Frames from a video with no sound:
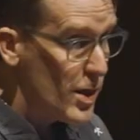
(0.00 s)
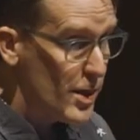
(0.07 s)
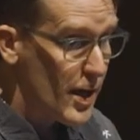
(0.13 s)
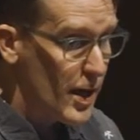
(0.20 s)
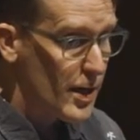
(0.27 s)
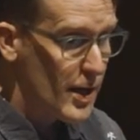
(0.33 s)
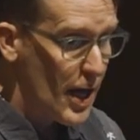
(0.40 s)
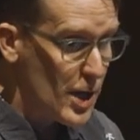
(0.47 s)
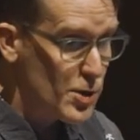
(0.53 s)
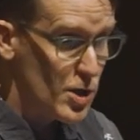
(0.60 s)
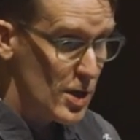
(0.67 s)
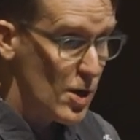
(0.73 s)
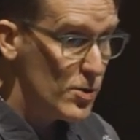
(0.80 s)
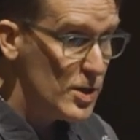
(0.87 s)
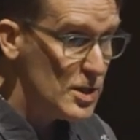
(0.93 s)
then
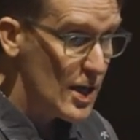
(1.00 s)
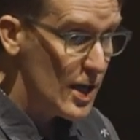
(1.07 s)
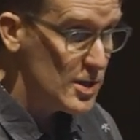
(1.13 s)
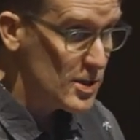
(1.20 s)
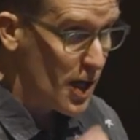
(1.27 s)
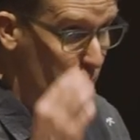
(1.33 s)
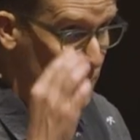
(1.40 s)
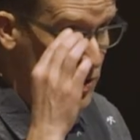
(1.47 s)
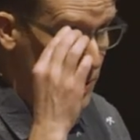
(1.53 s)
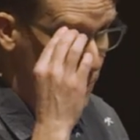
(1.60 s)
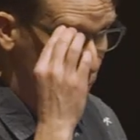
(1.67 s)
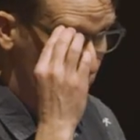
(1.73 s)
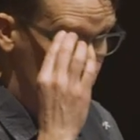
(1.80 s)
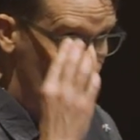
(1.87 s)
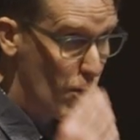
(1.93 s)
engineer these enzymes to
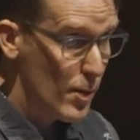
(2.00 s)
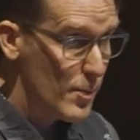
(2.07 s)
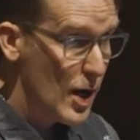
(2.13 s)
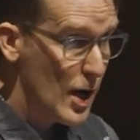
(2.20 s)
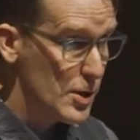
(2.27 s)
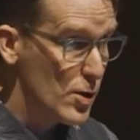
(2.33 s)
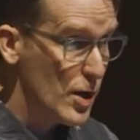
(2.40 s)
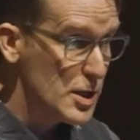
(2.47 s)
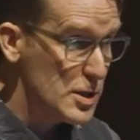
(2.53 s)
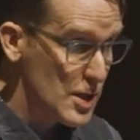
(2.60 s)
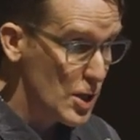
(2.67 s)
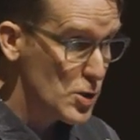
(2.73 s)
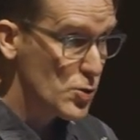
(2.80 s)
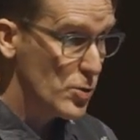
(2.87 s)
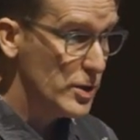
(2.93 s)
perform under
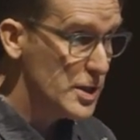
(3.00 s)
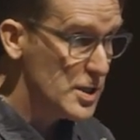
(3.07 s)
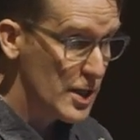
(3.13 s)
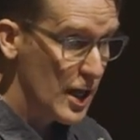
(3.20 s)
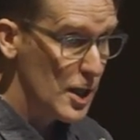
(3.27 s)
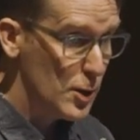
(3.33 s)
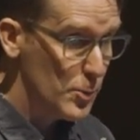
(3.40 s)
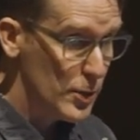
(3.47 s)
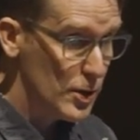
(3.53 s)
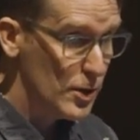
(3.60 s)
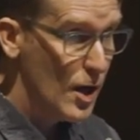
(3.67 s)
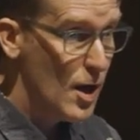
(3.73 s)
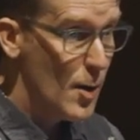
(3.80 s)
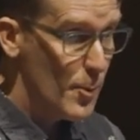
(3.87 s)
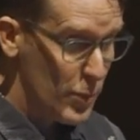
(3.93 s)
industrially scalable
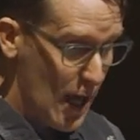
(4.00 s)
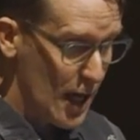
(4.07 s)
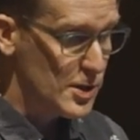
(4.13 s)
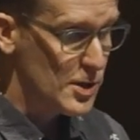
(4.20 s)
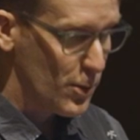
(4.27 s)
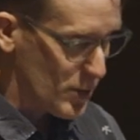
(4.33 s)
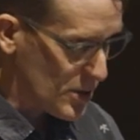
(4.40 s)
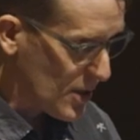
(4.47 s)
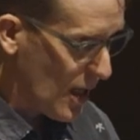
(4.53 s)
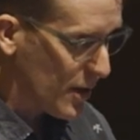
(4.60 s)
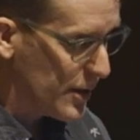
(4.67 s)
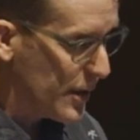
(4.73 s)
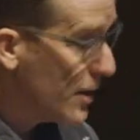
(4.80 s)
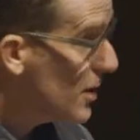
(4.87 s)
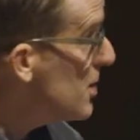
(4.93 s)
plastic
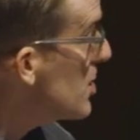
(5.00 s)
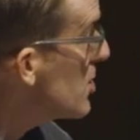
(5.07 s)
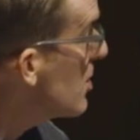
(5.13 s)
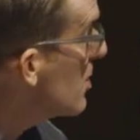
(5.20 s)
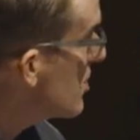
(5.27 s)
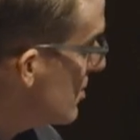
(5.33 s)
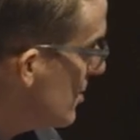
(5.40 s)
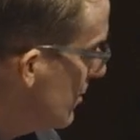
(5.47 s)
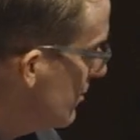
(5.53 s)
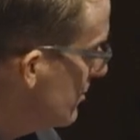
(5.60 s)
recycling conditions.